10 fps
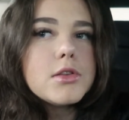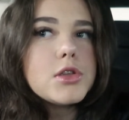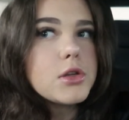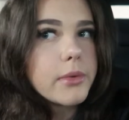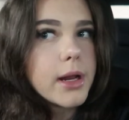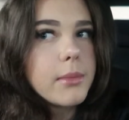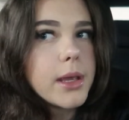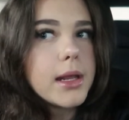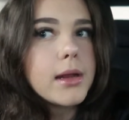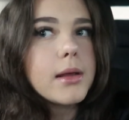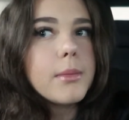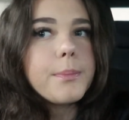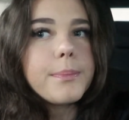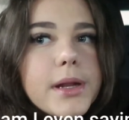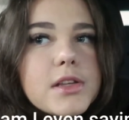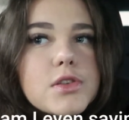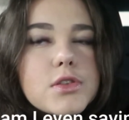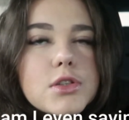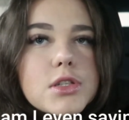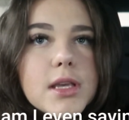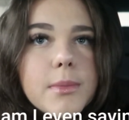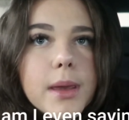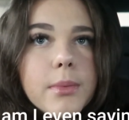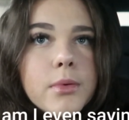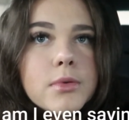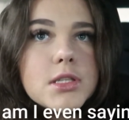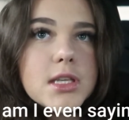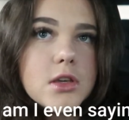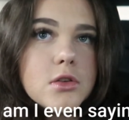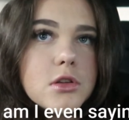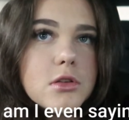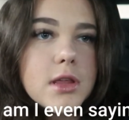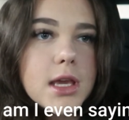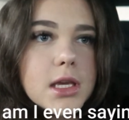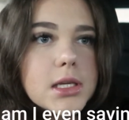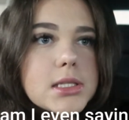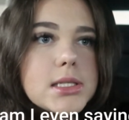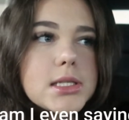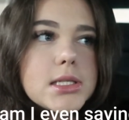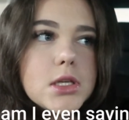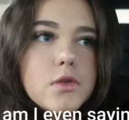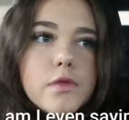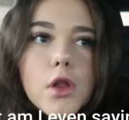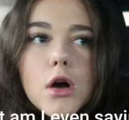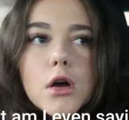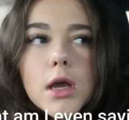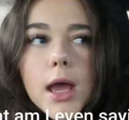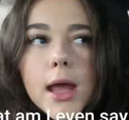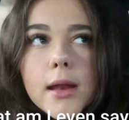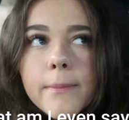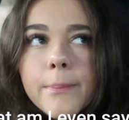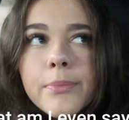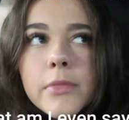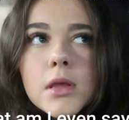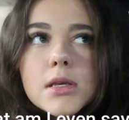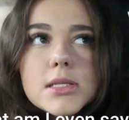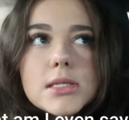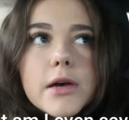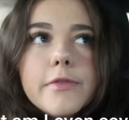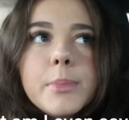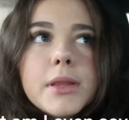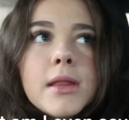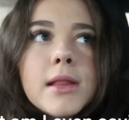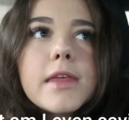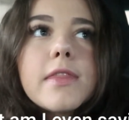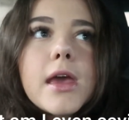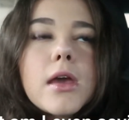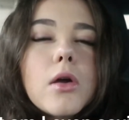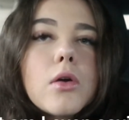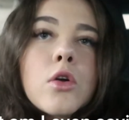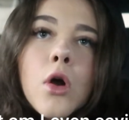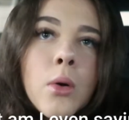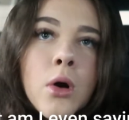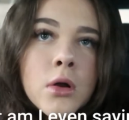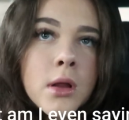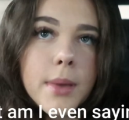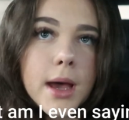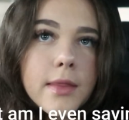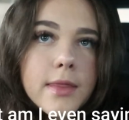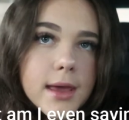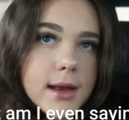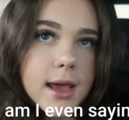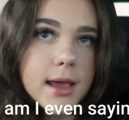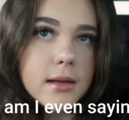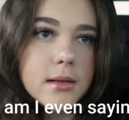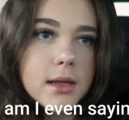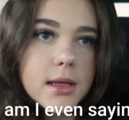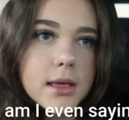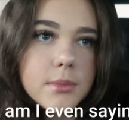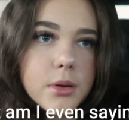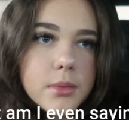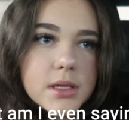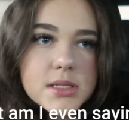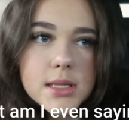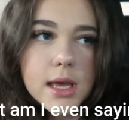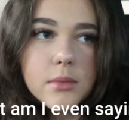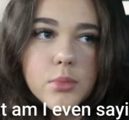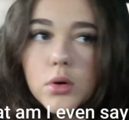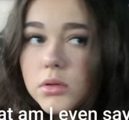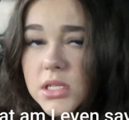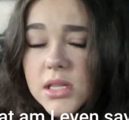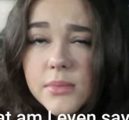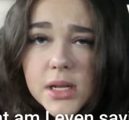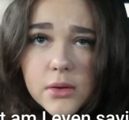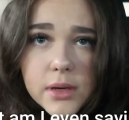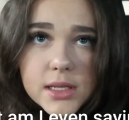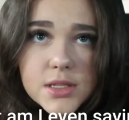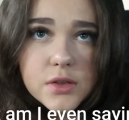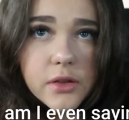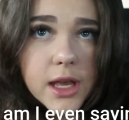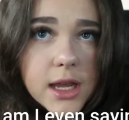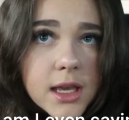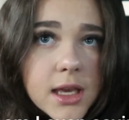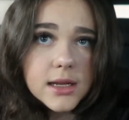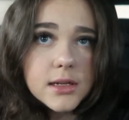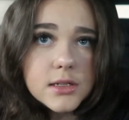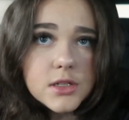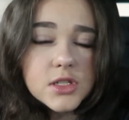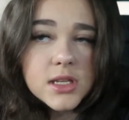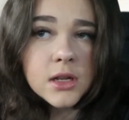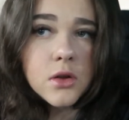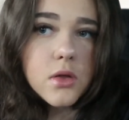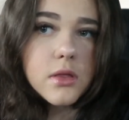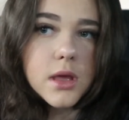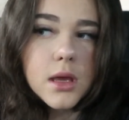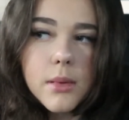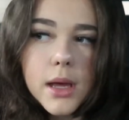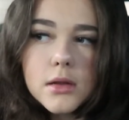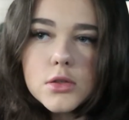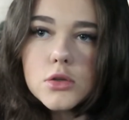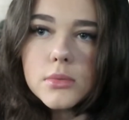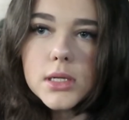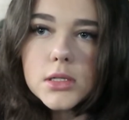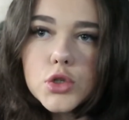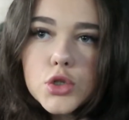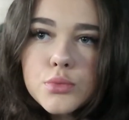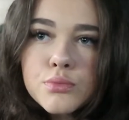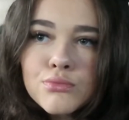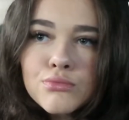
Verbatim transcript: do you know what I mean? But it's also just like people see you do things and see you vlog and stuff but then like they go on about their day and like it probably isn't that important to them anyway so like I need to just like not think about it too much